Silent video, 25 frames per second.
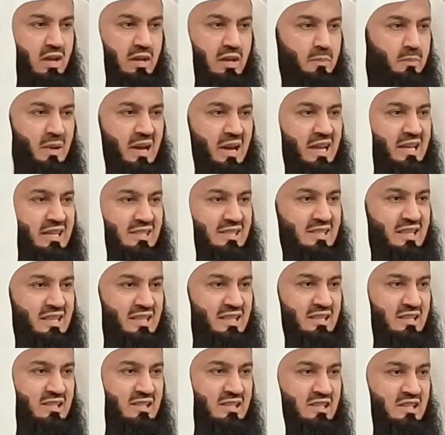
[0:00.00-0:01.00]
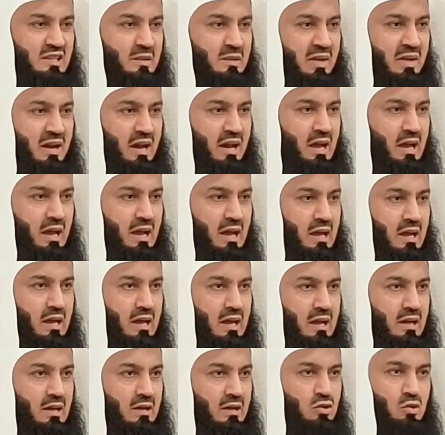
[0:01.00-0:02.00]
place that is similar
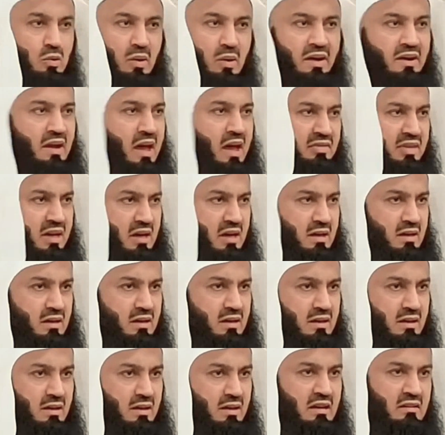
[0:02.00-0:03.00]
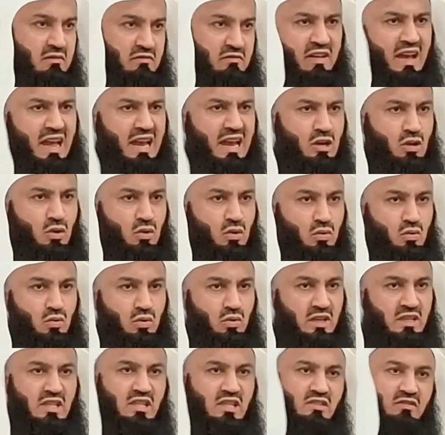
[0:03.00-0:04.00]
to another in value.
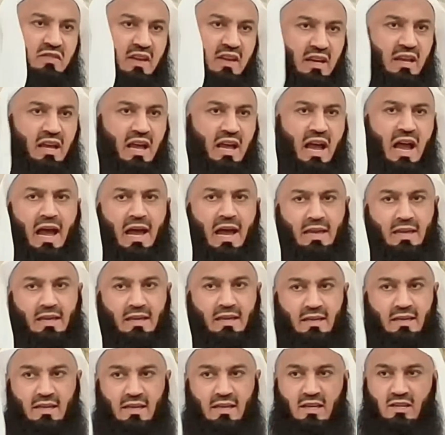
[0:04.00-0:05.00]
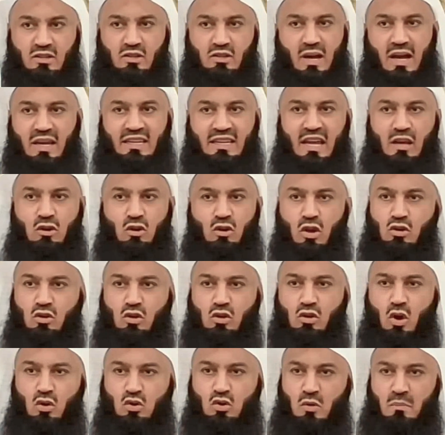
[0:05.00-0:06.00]
It is very high. So I cannot
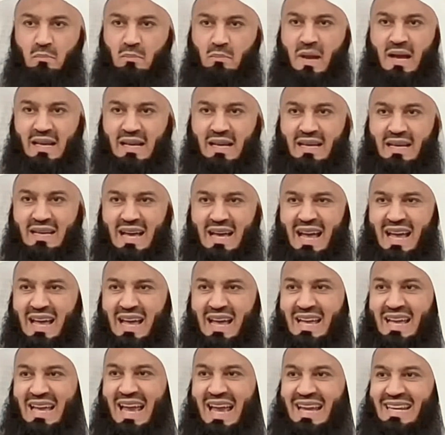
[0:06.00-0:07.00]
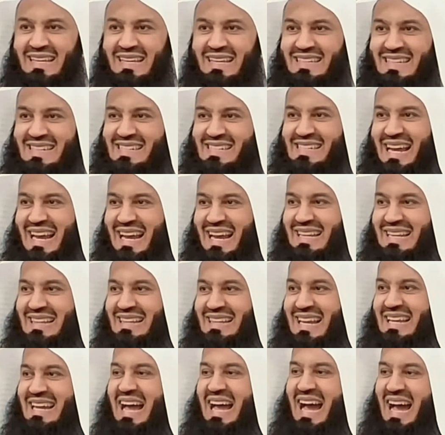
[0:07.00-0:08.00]
go to Mecca and decide
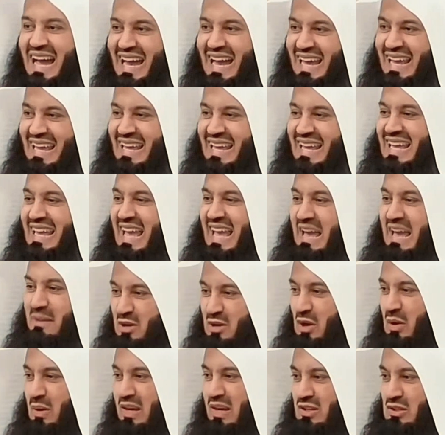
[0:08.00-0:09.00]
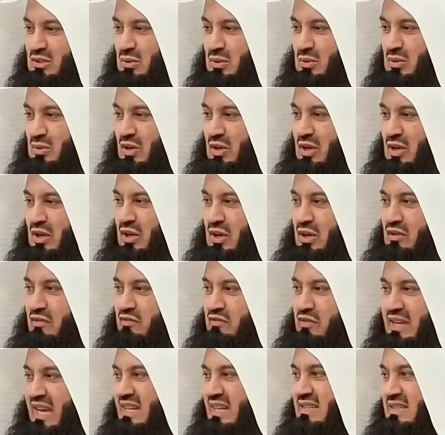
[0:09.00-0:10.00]
that I am going to
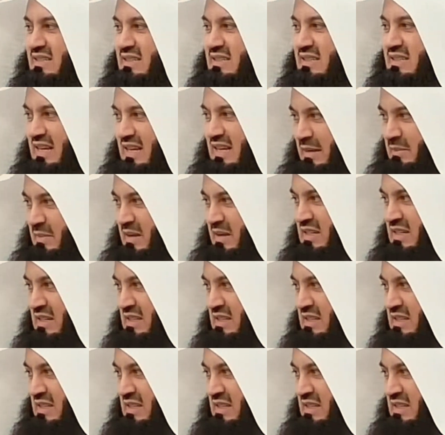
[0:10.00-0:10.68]
forget that I'm in a